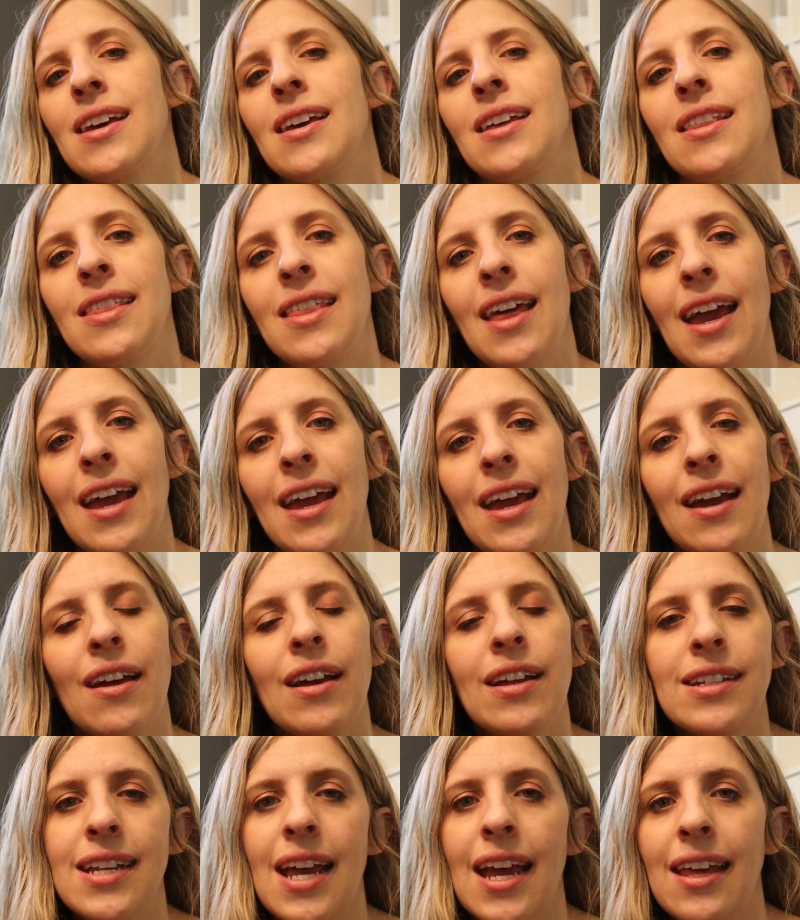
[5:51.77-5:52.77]

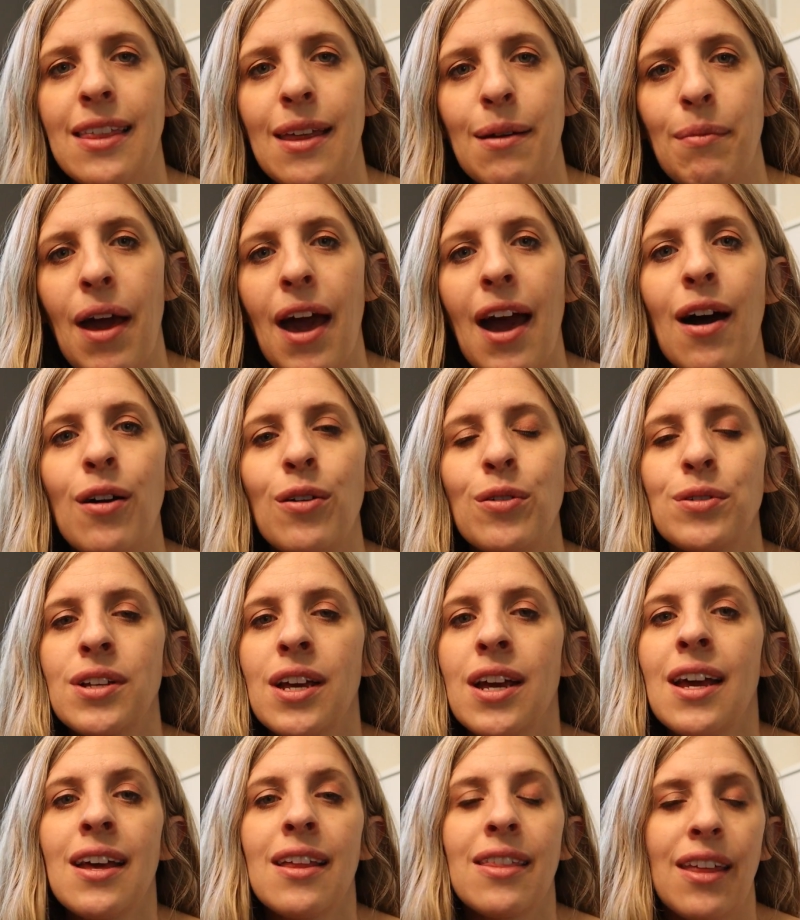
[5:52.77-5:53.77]
They take them out,
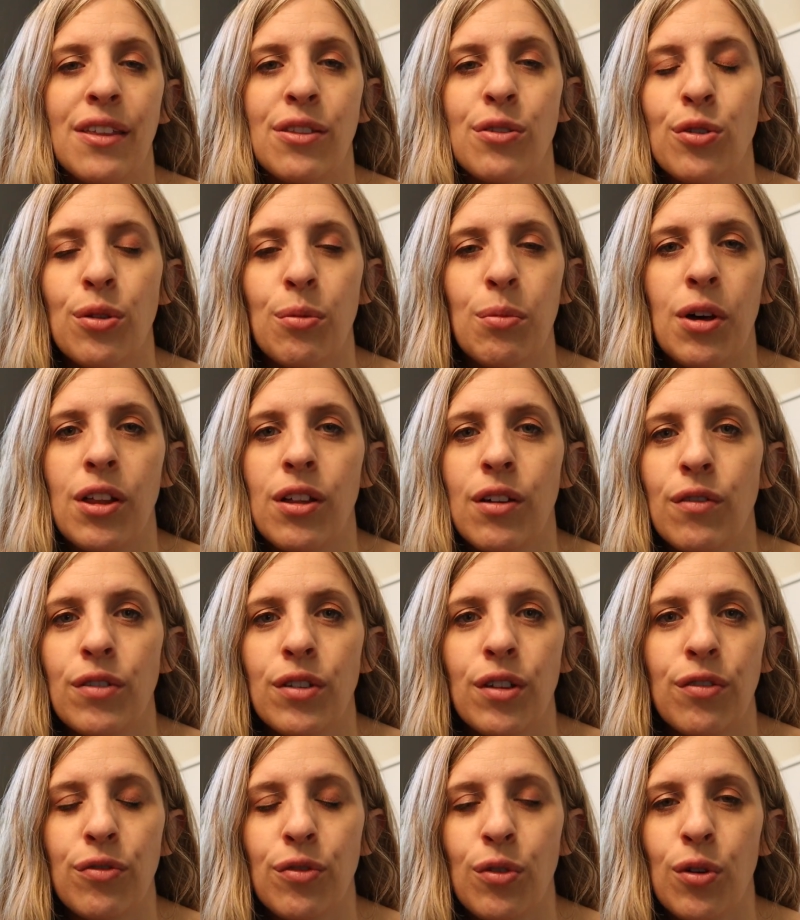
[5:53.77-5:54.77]
they throw them all over
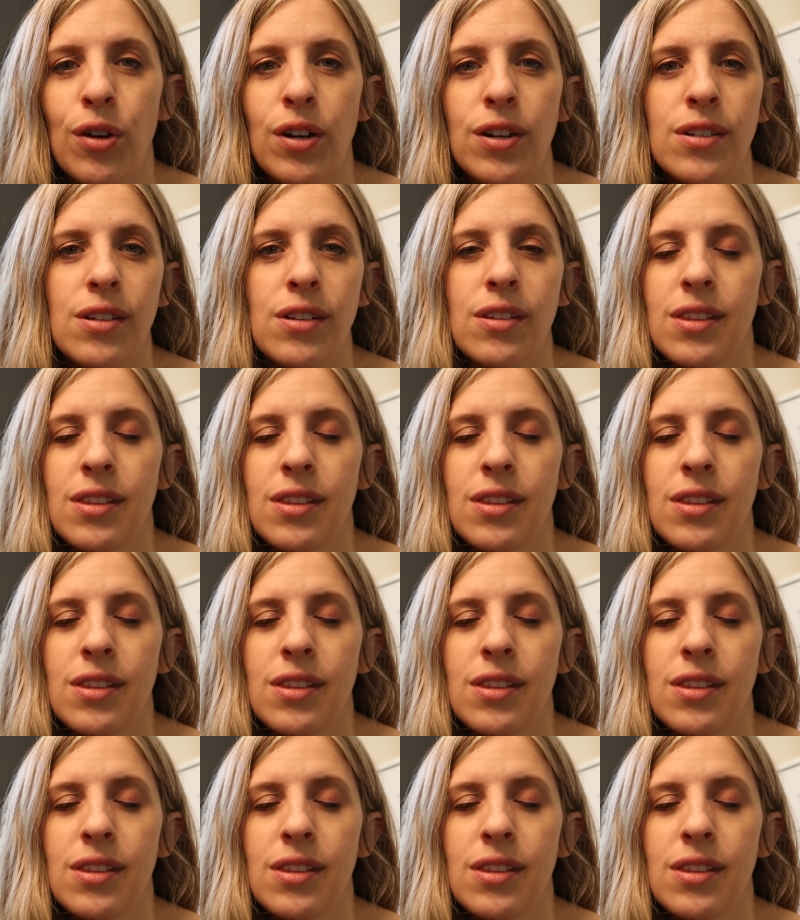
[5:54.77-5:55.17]
the floor.